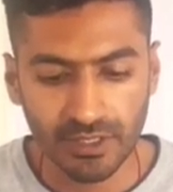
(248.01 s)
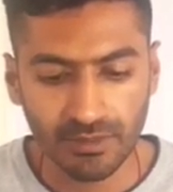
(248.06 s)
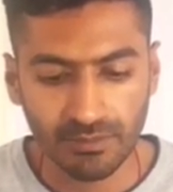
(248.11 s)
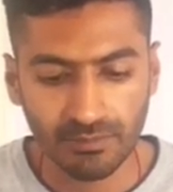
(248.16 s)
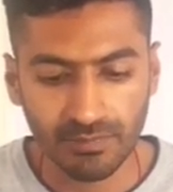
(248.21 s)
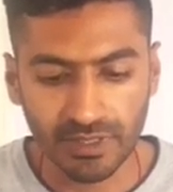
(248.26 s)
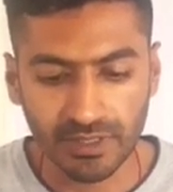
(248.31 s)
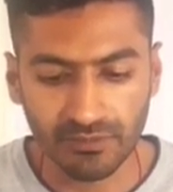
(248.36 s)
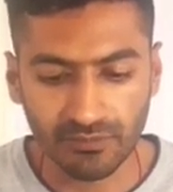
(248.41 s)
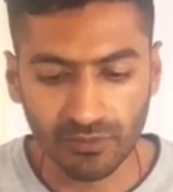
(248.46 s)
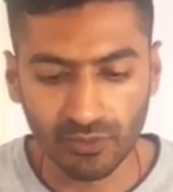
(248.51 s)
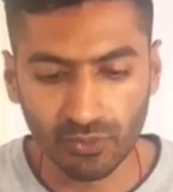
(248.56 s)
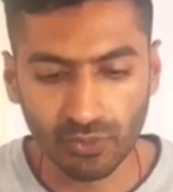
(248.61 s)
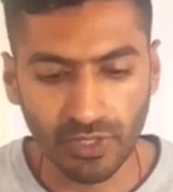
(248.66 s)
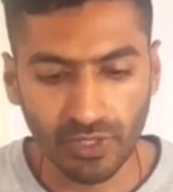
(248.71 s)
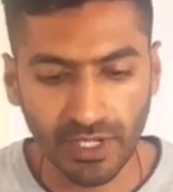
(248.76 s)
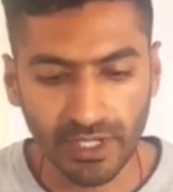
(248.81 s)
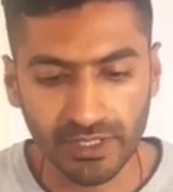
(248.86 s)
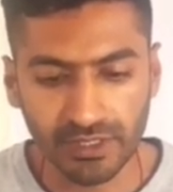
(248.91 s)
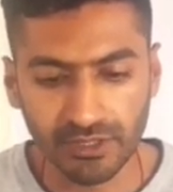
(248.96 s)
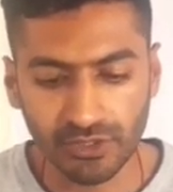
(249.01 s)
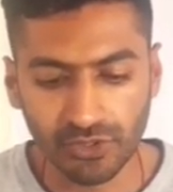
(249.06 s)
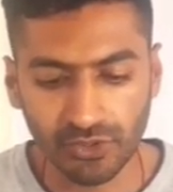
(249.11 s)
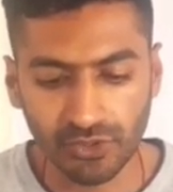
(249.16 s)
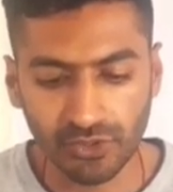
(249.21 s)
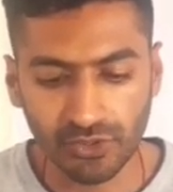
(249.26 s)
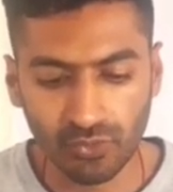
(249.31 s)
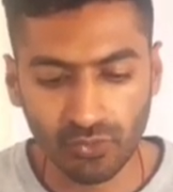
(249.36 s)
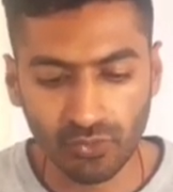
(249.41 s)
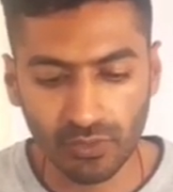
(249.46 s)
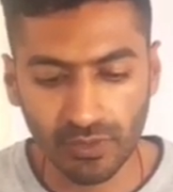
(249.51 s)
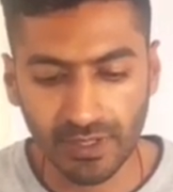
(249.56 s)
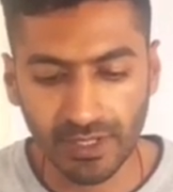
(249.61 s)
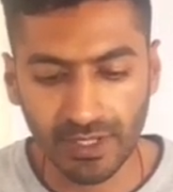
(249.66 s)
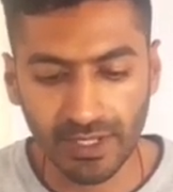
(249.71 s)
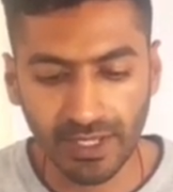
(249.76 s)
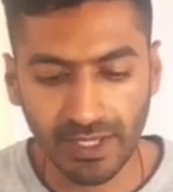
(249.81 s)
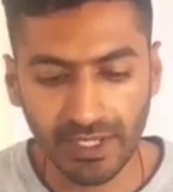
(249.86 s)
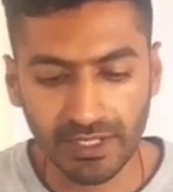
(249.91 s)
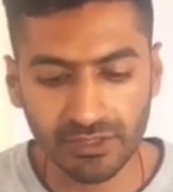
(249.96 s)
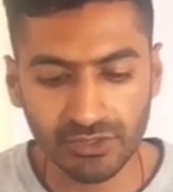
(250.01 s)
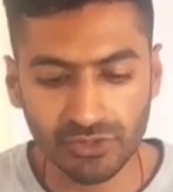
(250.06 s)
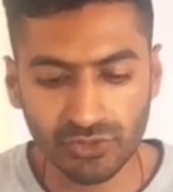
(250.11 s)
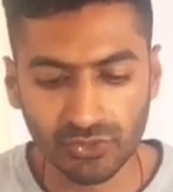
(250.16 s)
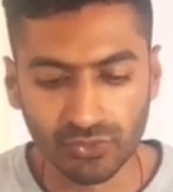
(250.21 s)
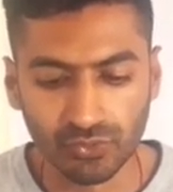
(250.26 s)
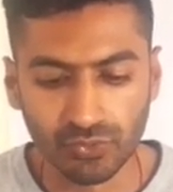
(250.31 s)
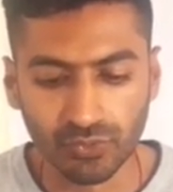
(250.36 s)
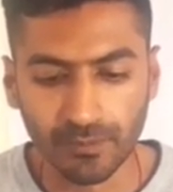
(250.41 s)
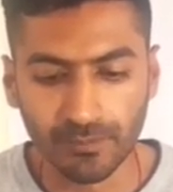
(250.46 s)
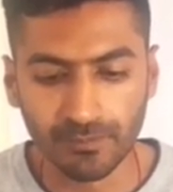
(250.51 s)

But if you write true and true,